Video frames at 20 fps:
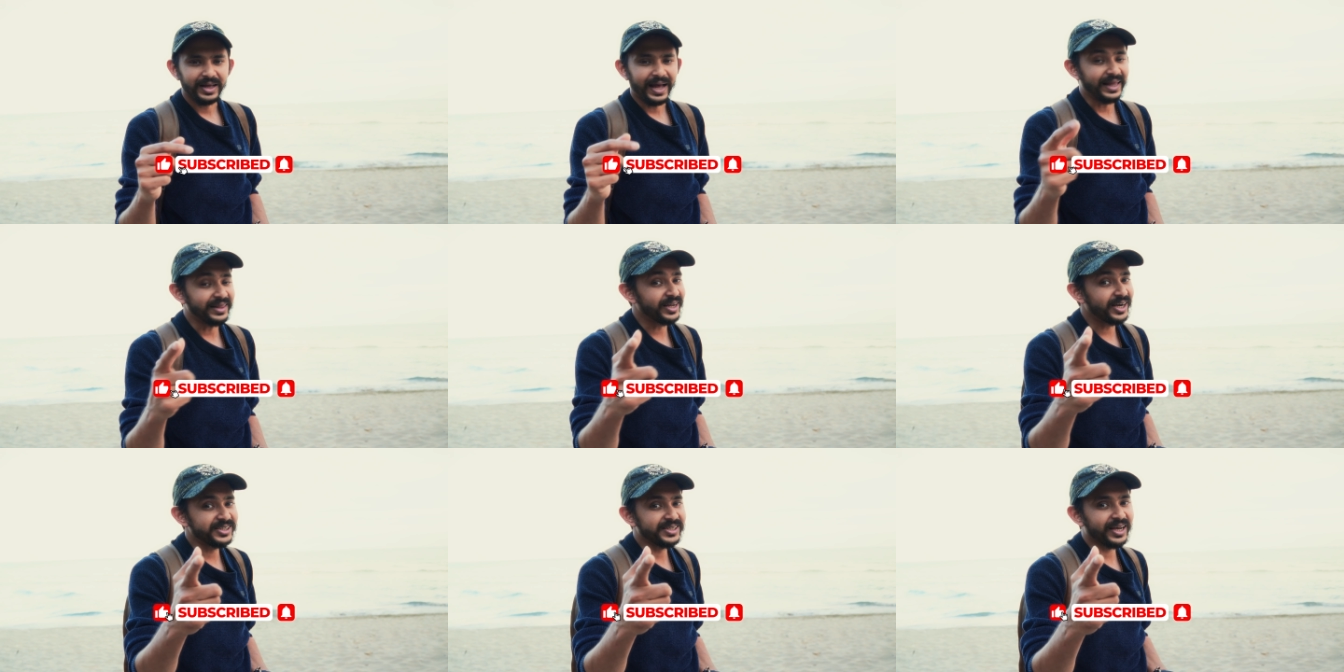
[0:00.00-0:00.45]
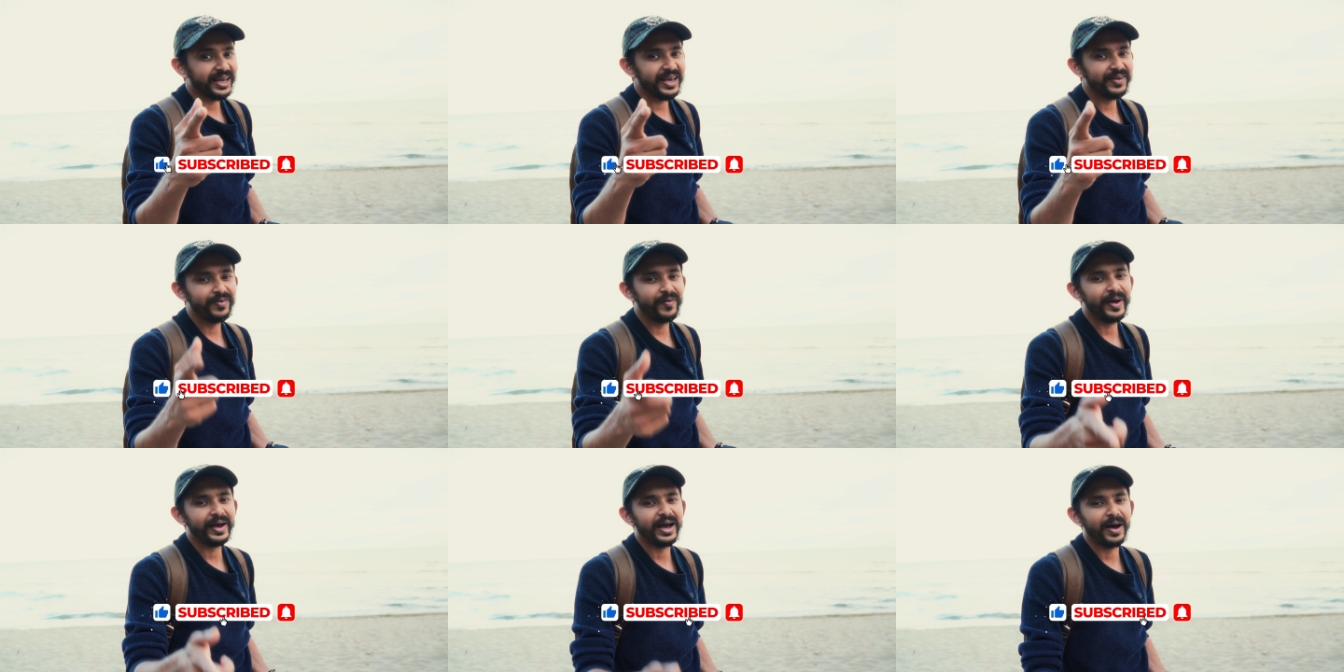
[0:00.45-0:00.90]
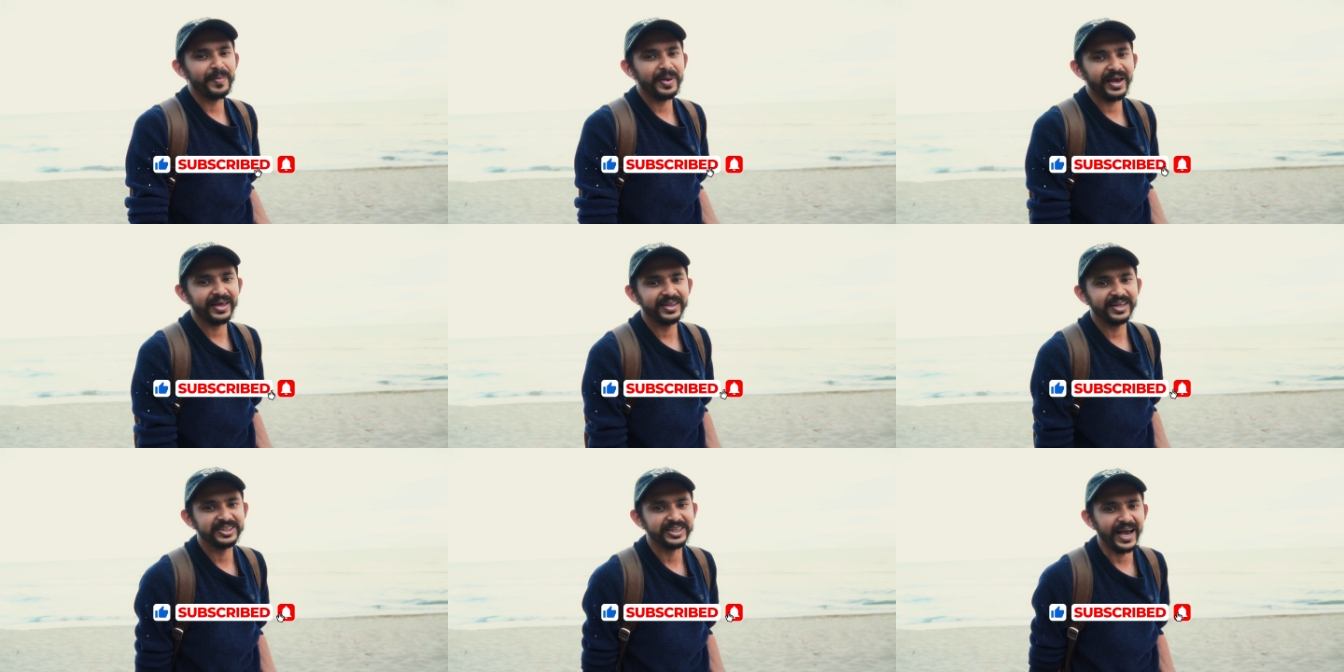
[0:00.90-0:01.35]
And there's a giveaway coming
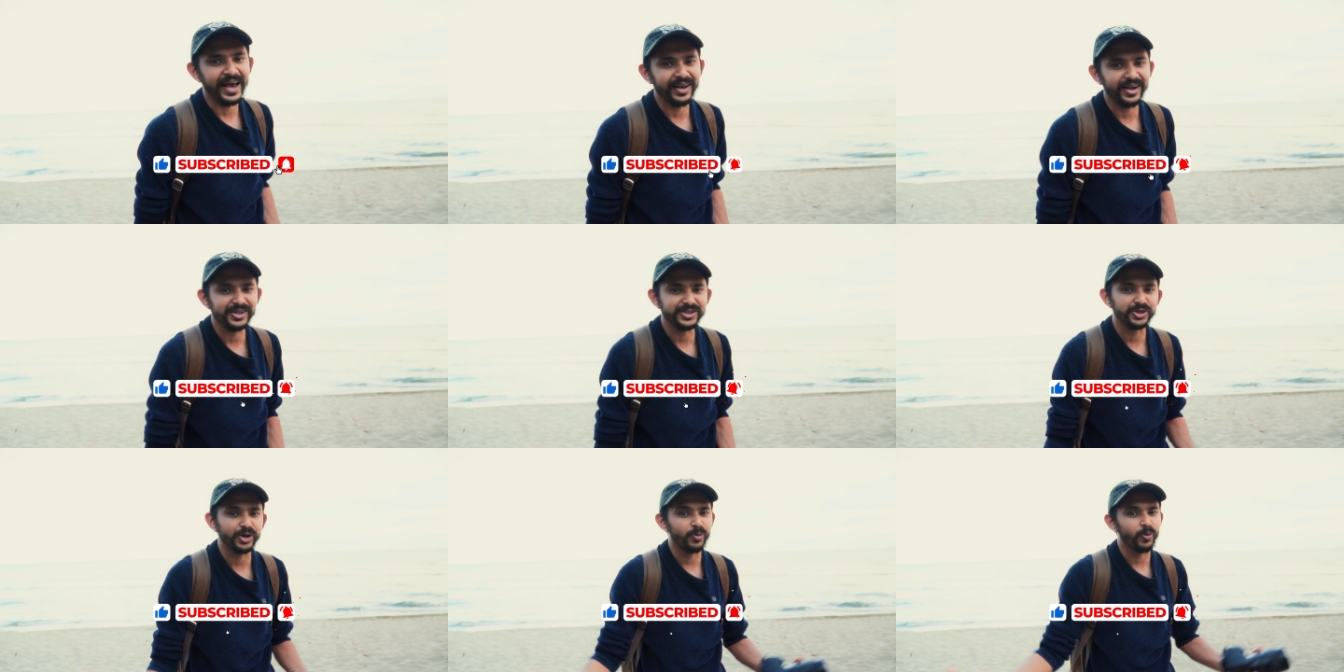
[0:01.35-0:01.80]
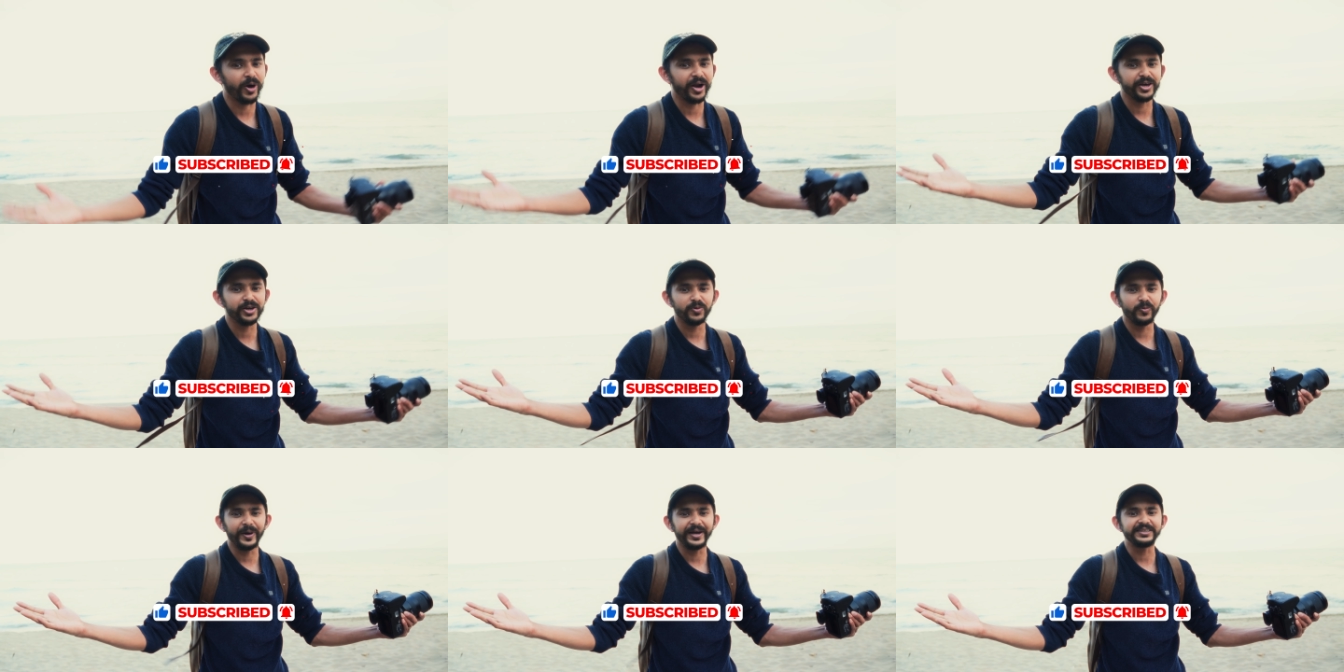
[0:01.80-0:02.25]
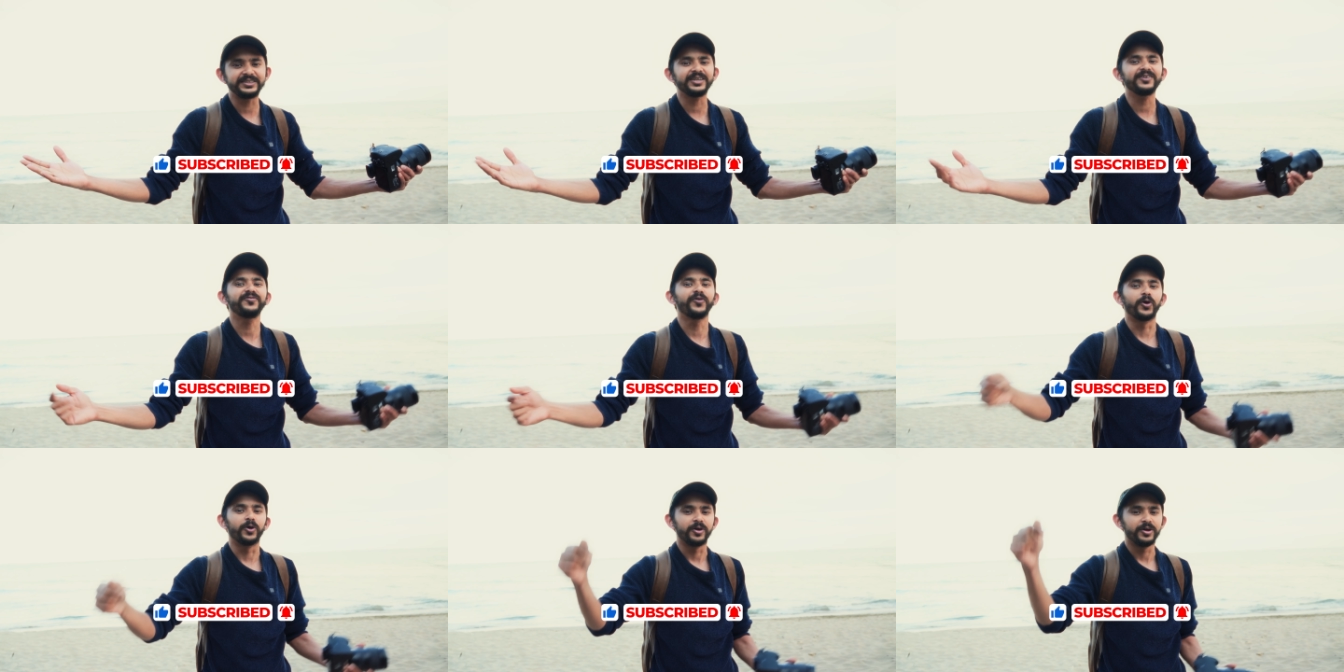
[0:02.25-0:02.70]
in the channel, so what are you
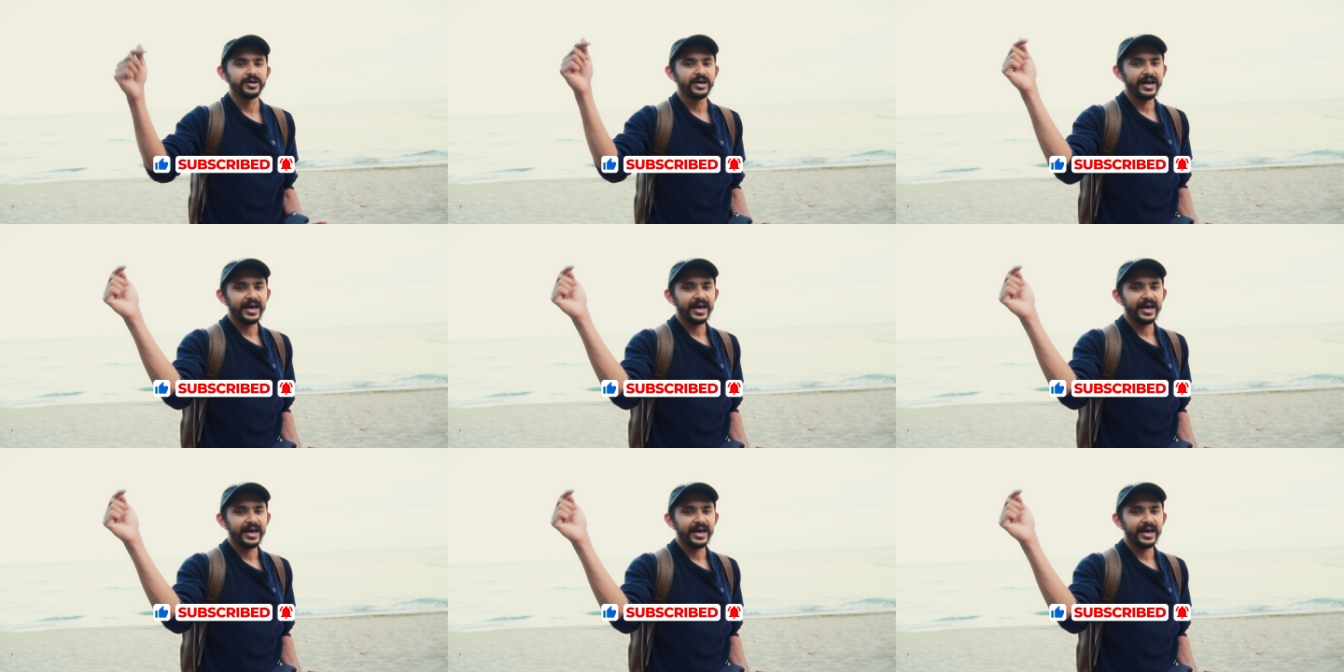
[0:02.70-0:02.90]
waiting for?